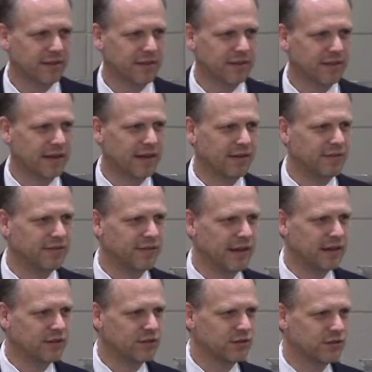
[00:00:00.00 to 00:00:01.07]
That
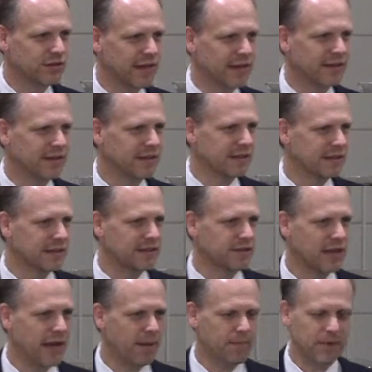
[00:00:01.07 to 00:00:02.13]
event or that thing that's
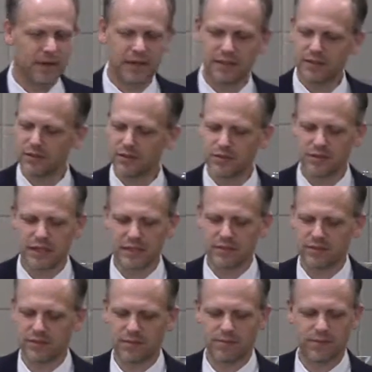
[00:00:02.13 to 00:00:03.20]
happening just
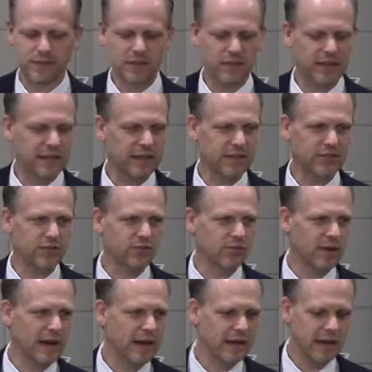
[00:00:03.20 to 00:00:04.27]
gets to feel like it's
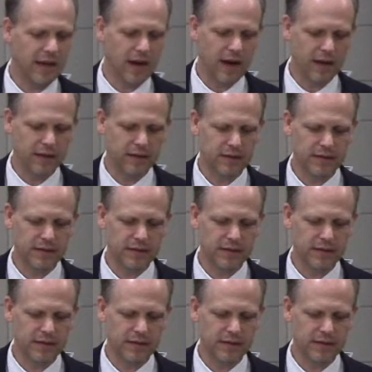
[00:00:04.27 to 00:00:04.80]
dragging on.